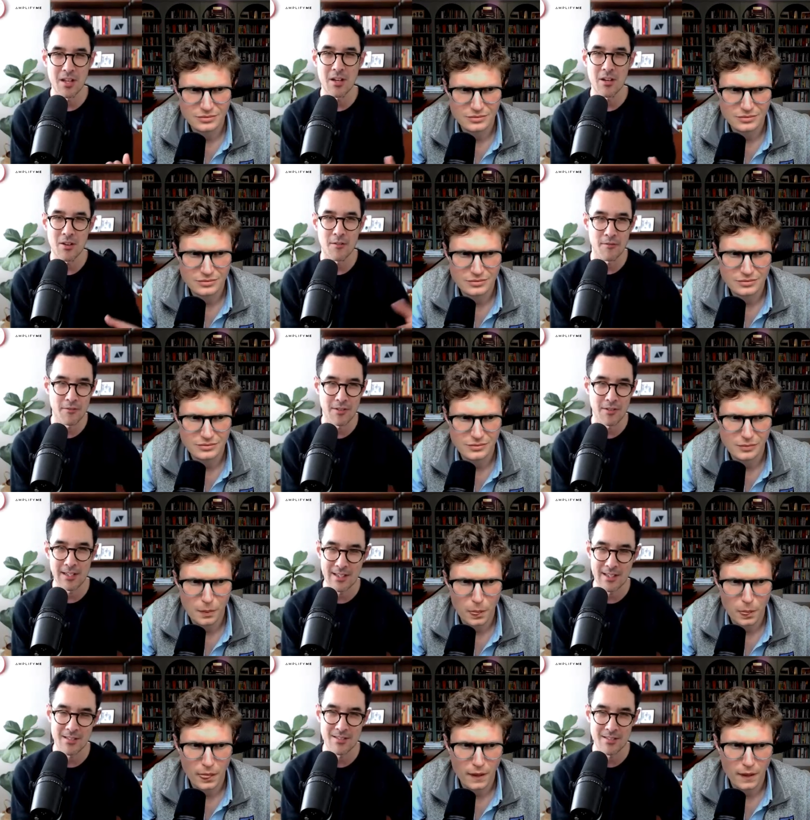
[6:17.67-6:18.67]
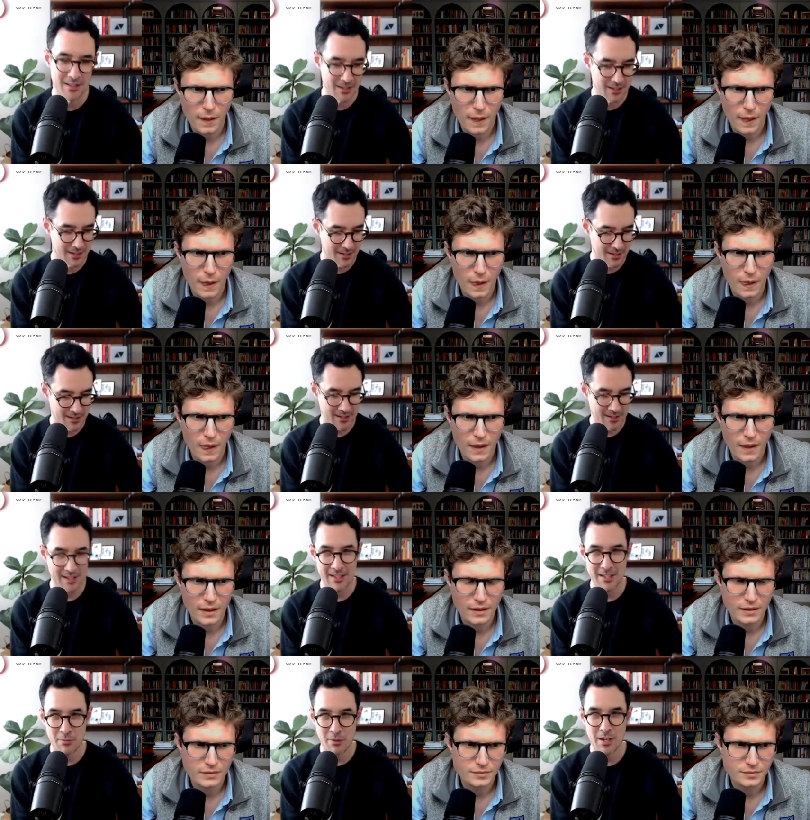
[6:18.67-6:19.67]
Speaker 1: that are offering this uh,
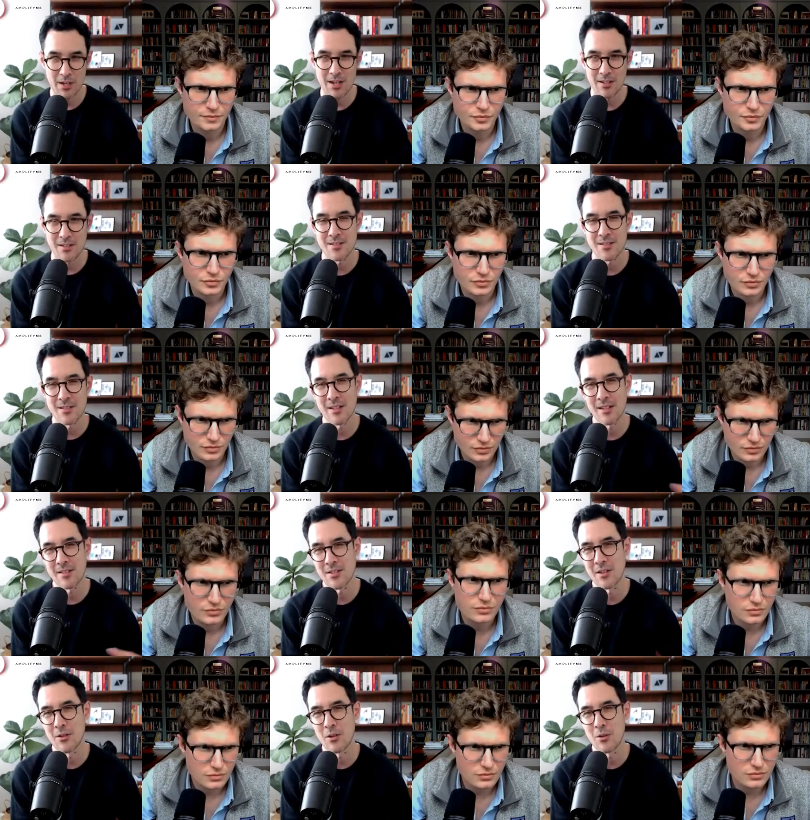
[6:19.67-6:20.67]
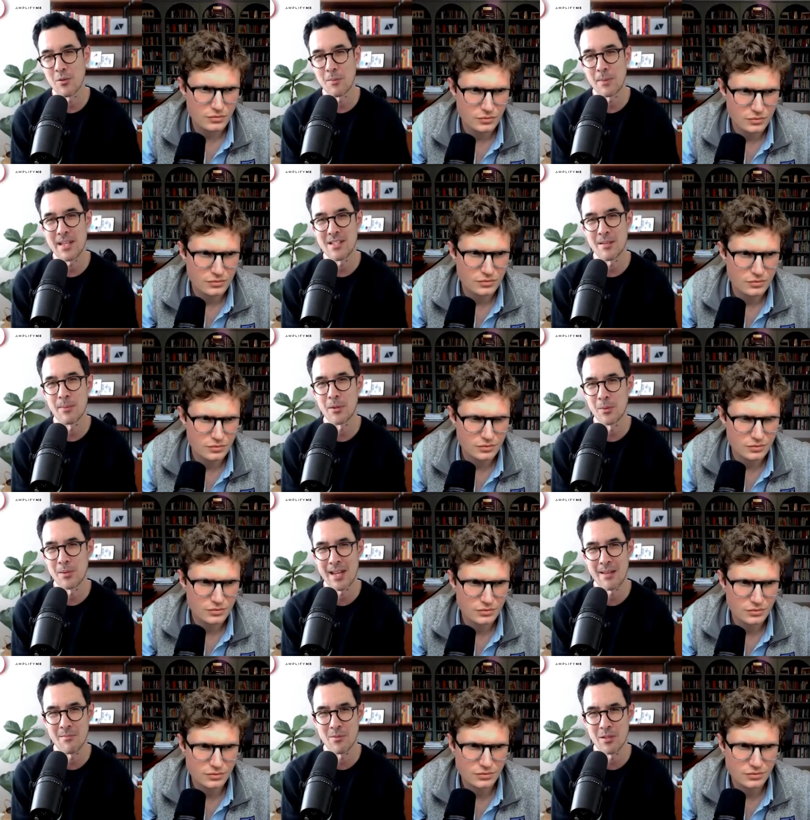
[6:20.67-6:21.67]
these products? So who would be typical
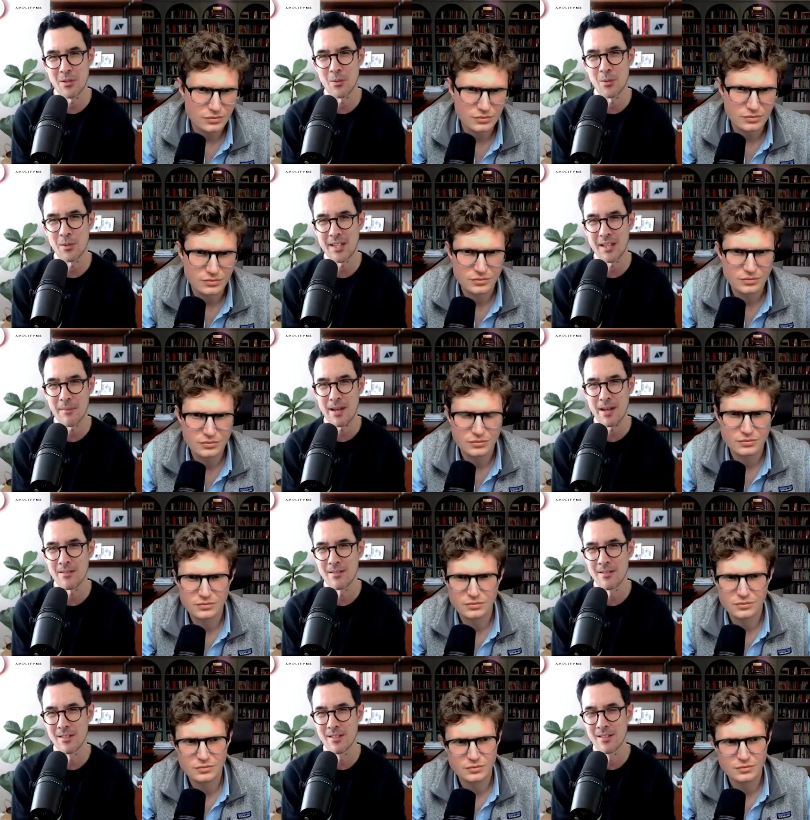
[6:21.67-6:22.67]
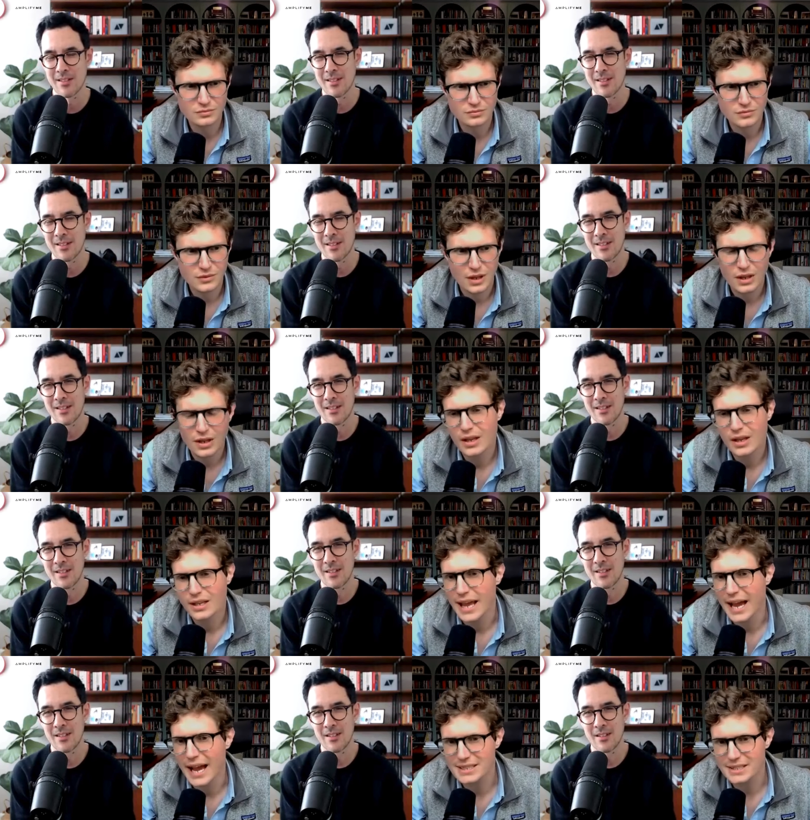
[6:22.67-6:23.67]
names we're talking about?
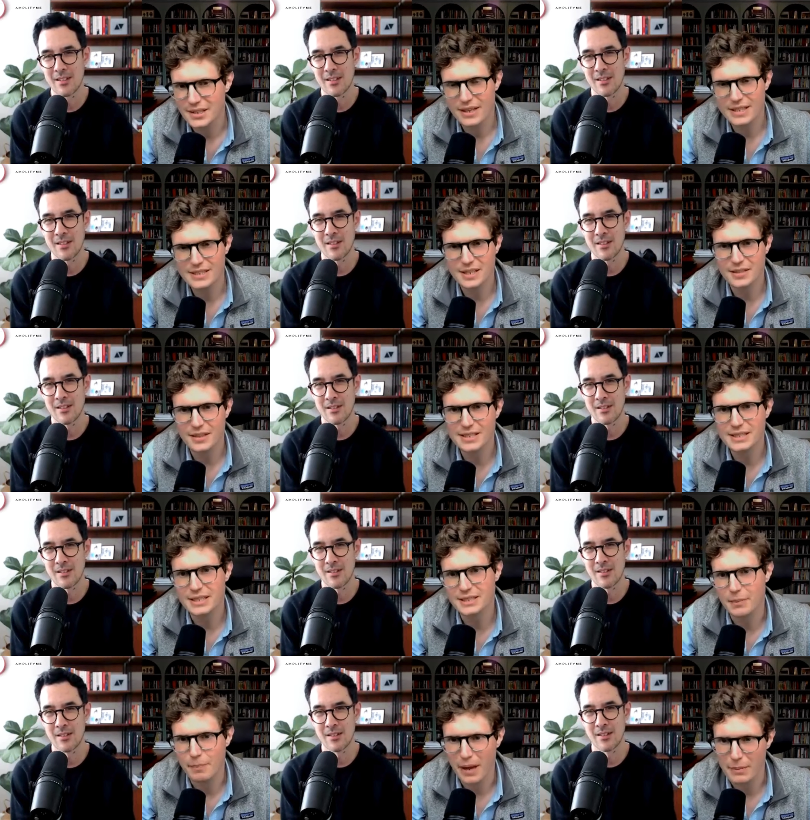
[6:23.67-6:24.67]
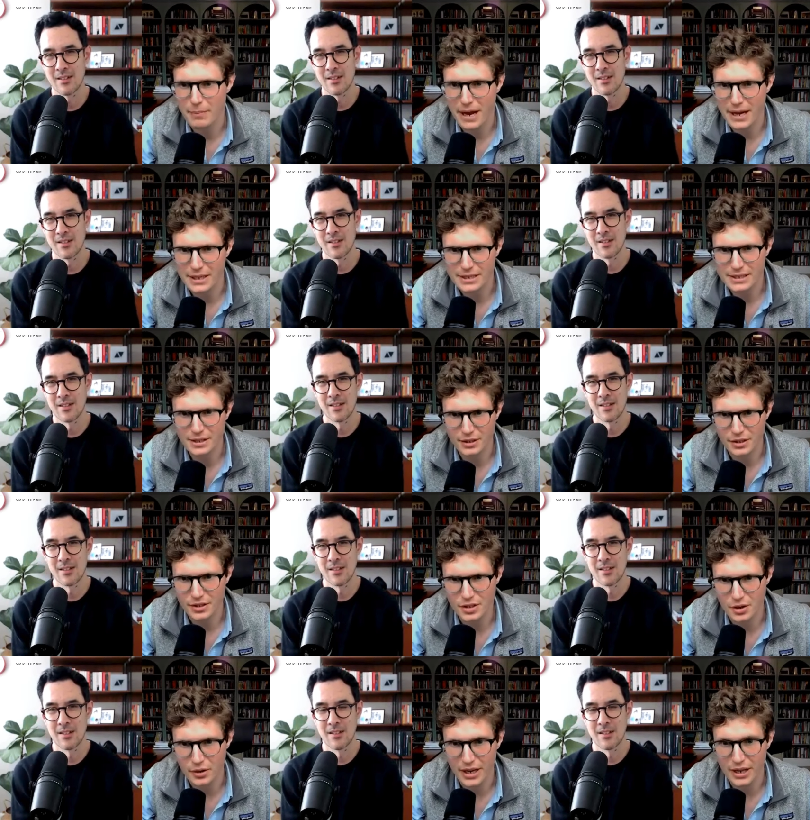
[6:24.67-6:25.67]
Speaker 2: Yeah, so this this is the big banks
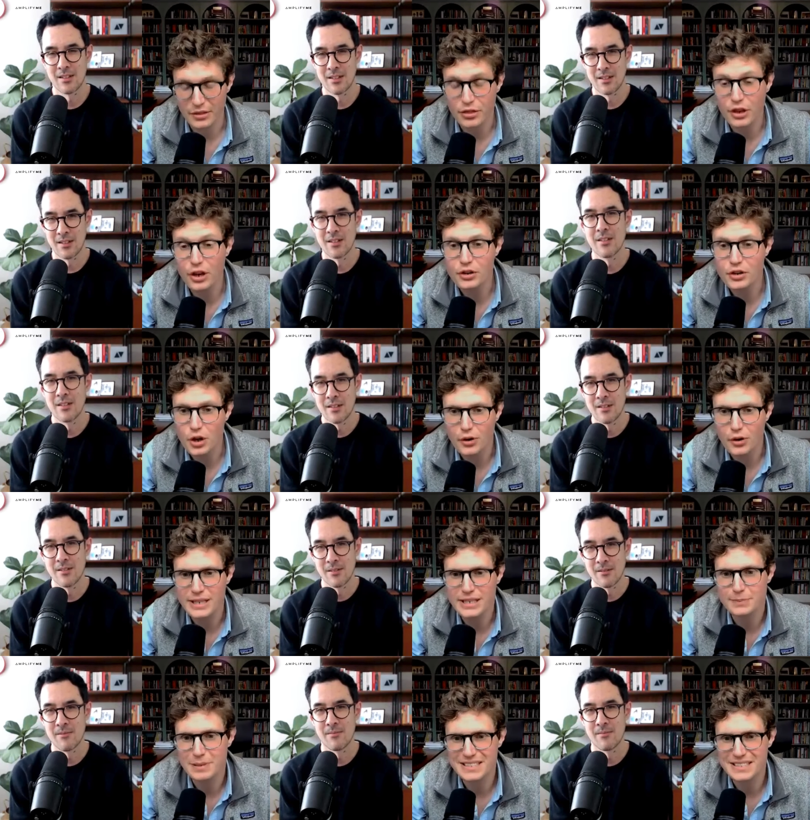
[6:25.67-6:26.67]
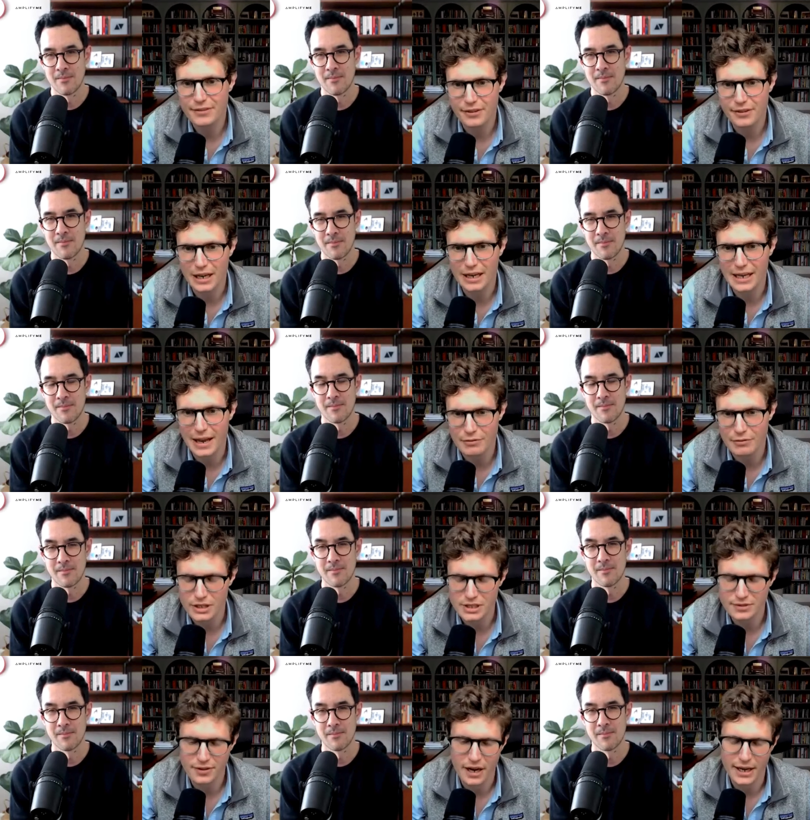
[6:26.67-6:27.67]
that are doing that are doing specifically
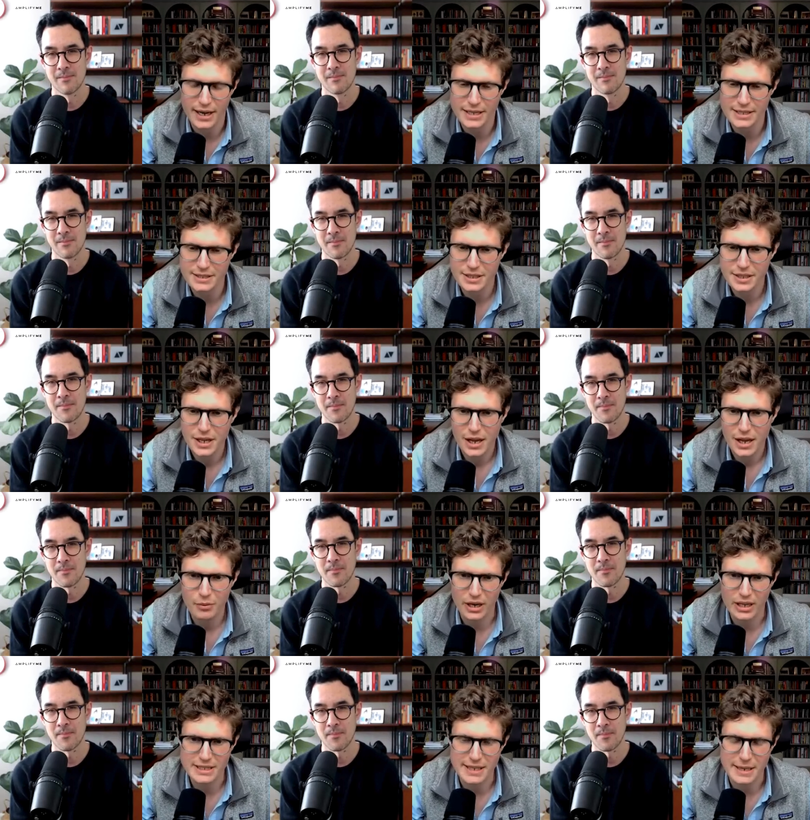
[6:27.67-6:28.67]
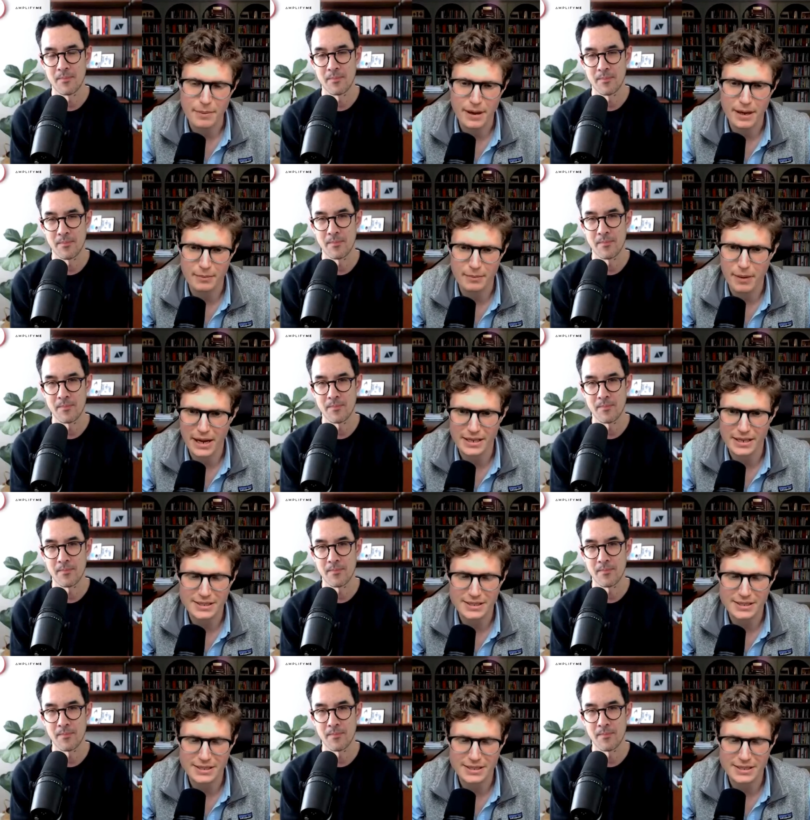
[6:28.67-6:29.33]
leverage finance. And when I say big